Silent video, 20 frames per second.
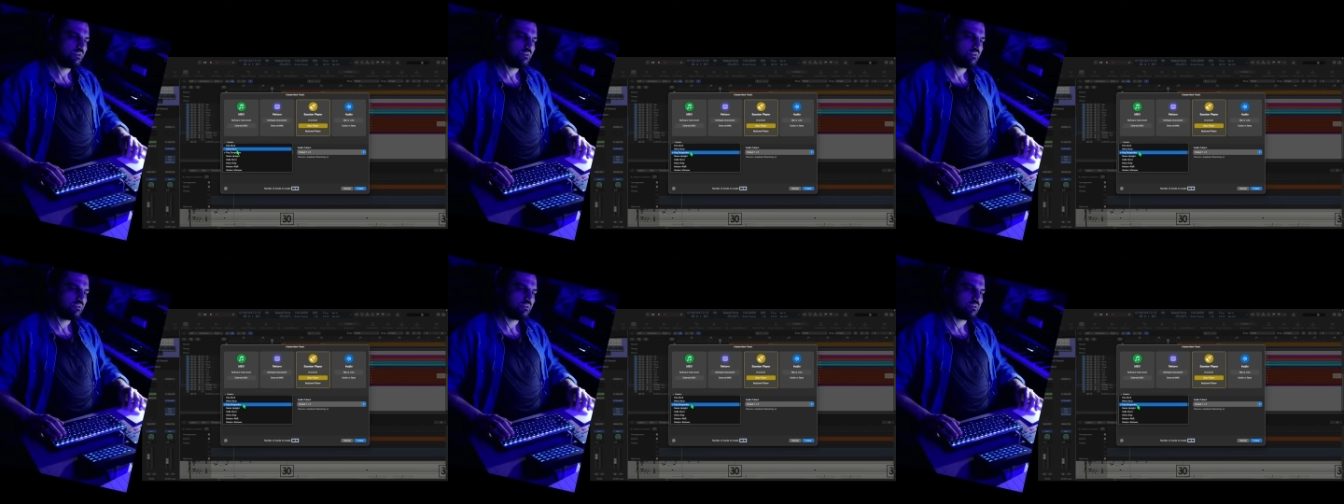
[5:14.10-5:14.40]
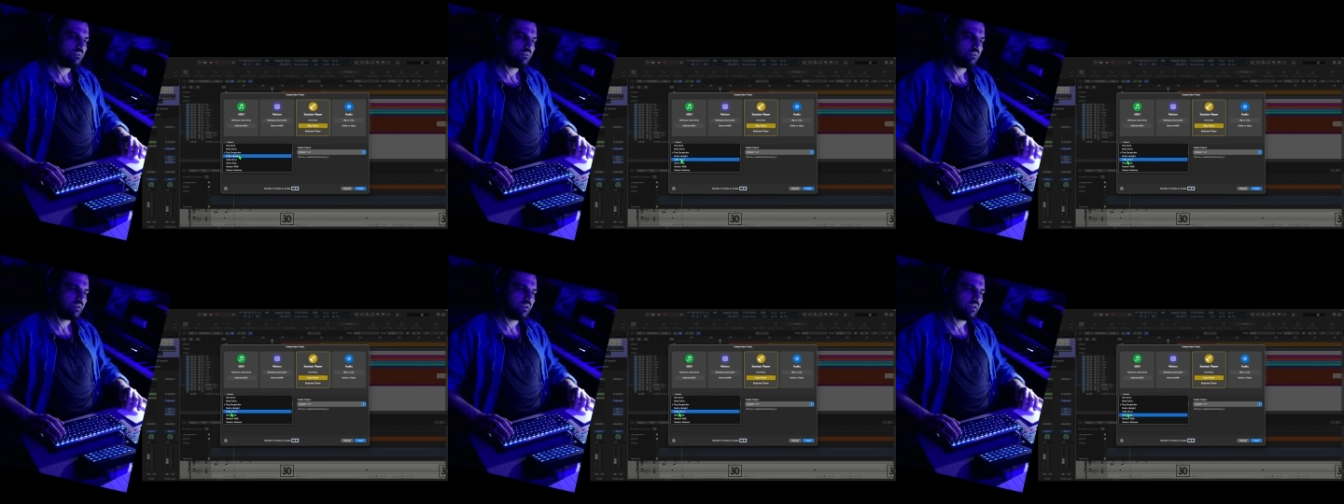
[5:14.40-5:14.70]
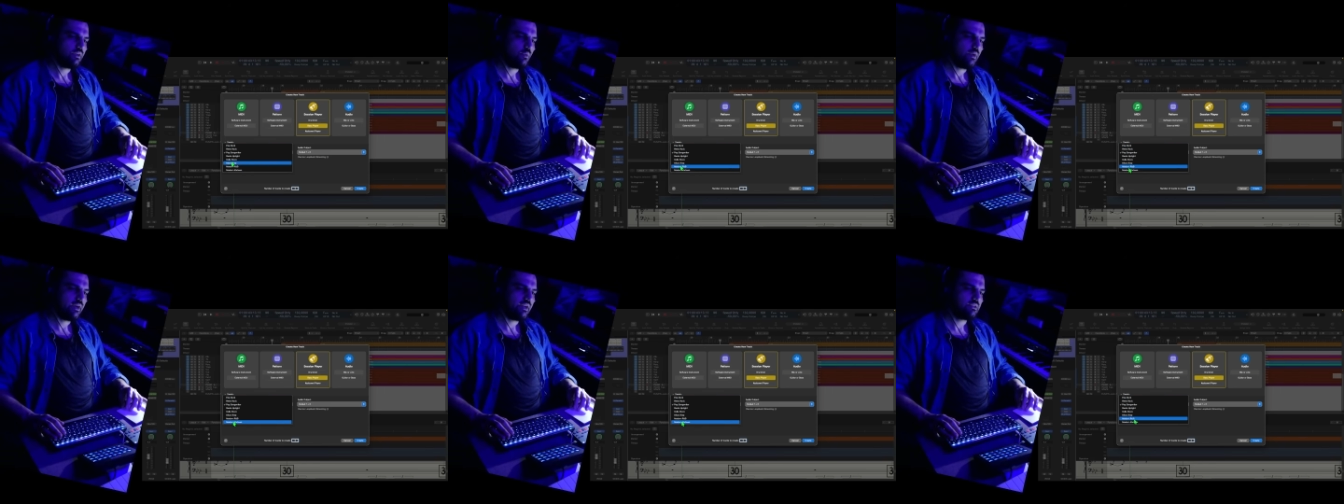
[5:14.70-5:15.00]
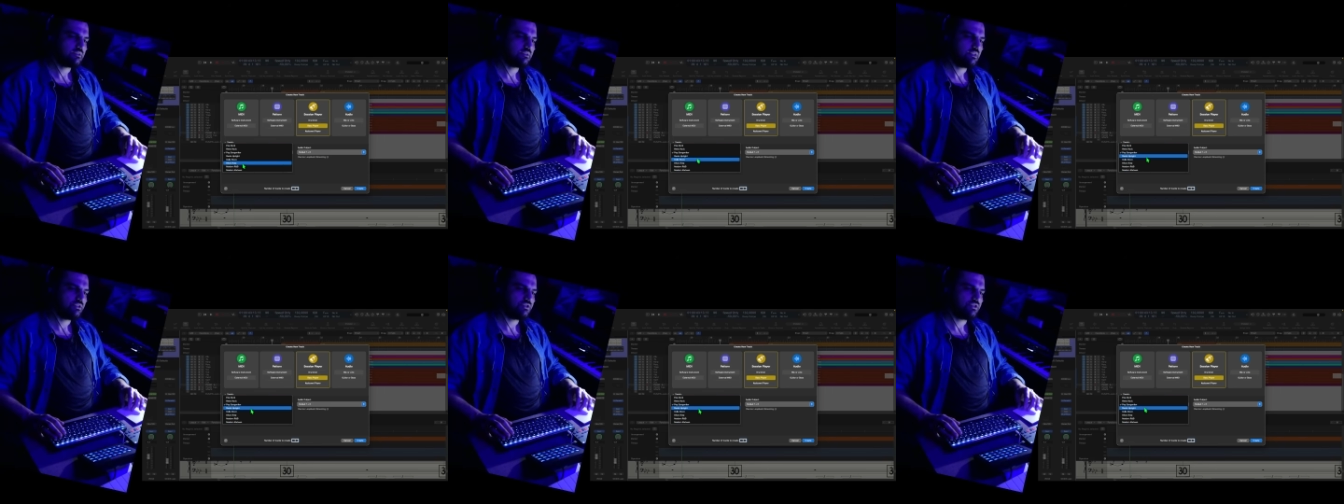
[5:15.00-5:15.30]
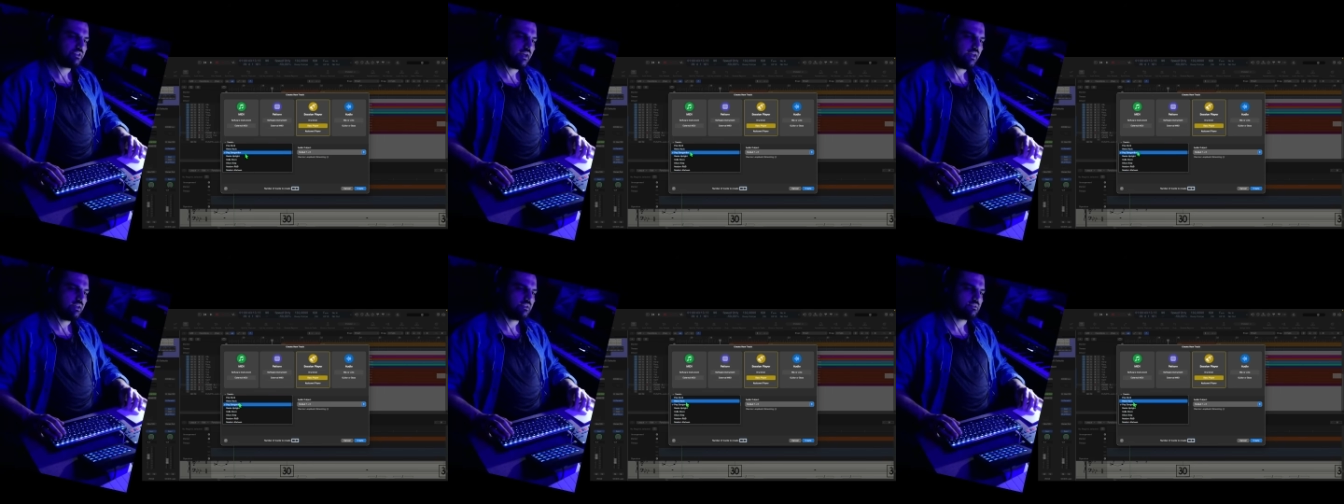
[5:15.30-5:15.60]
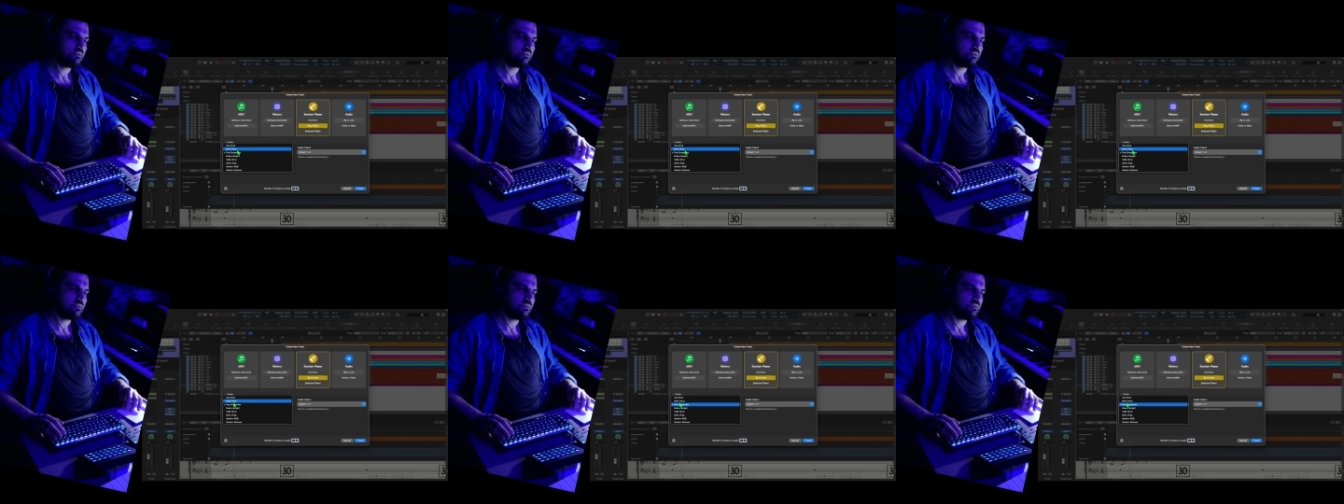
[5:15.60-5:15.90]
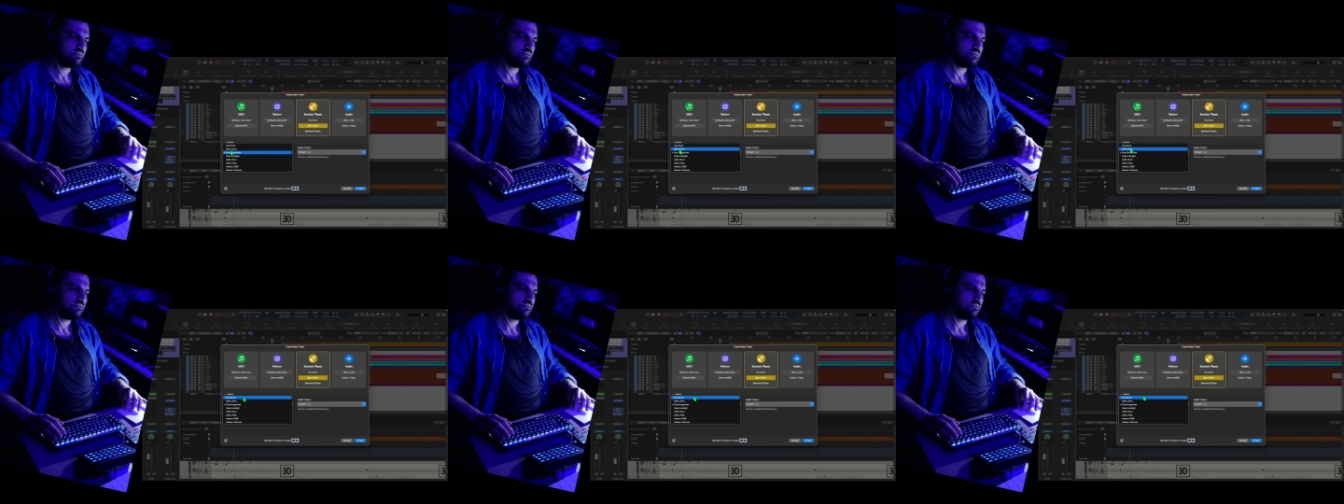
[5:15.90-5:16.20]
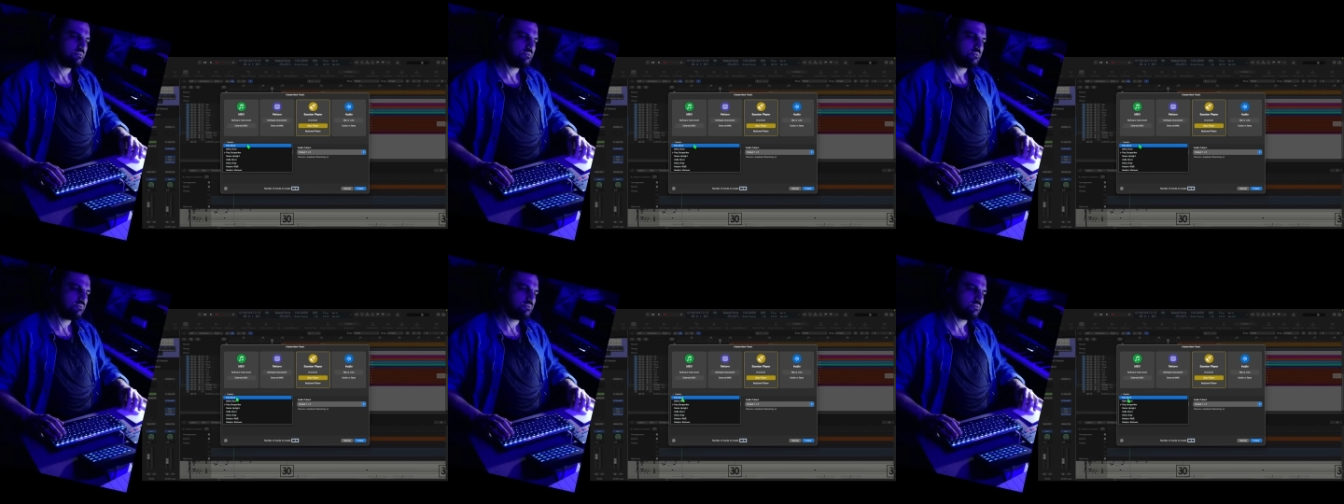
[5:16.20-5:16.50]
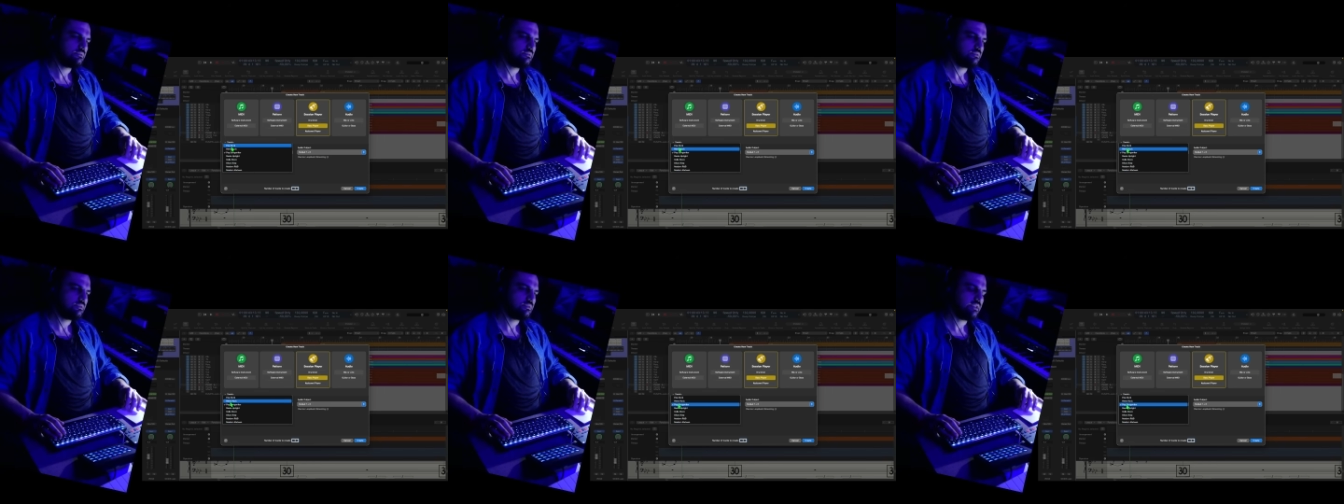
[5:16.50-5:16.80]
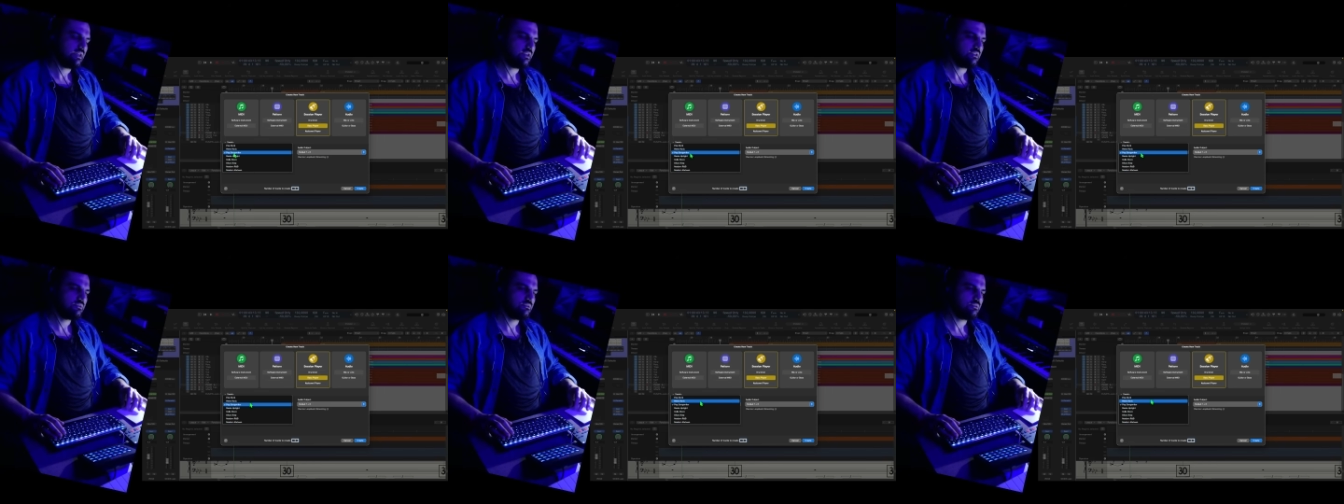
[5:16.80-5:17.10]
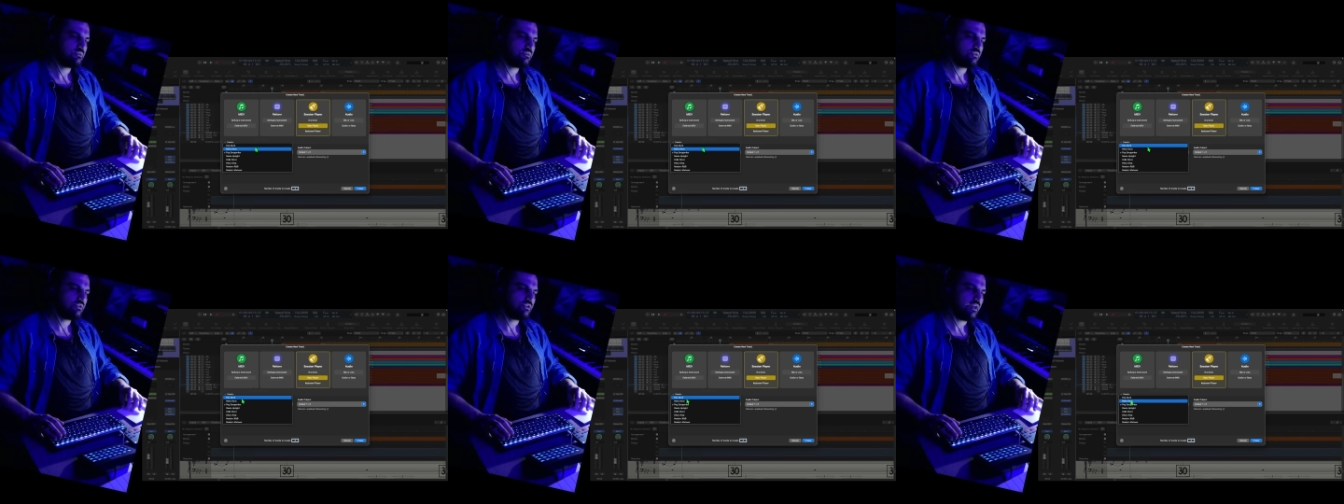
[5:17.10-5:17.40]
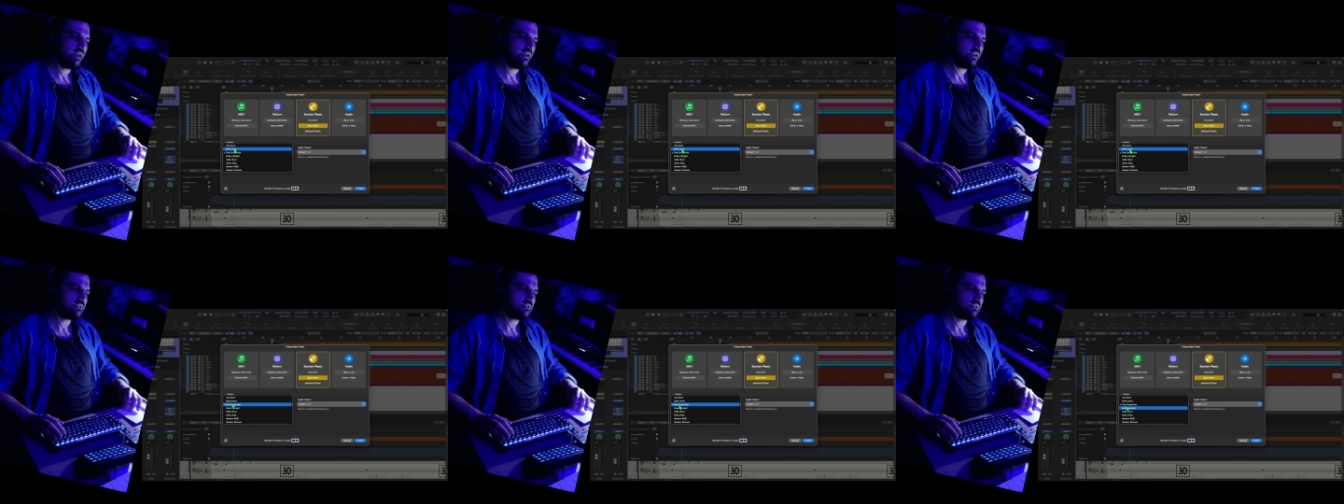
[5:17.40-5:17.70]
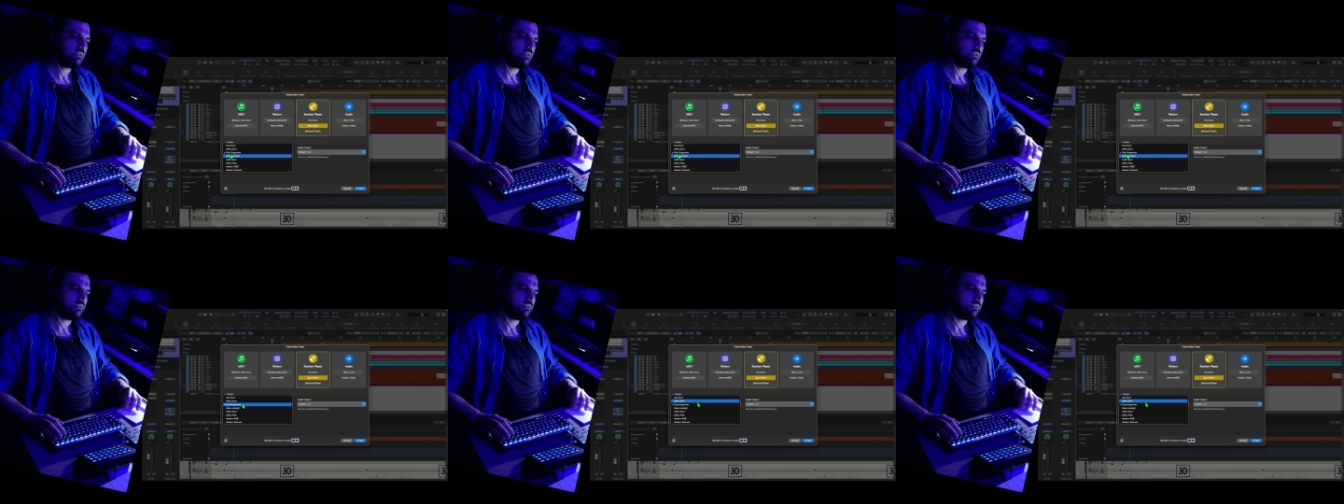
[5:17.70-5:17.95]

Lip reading: Okay, where is the jazz? There is no jazz here.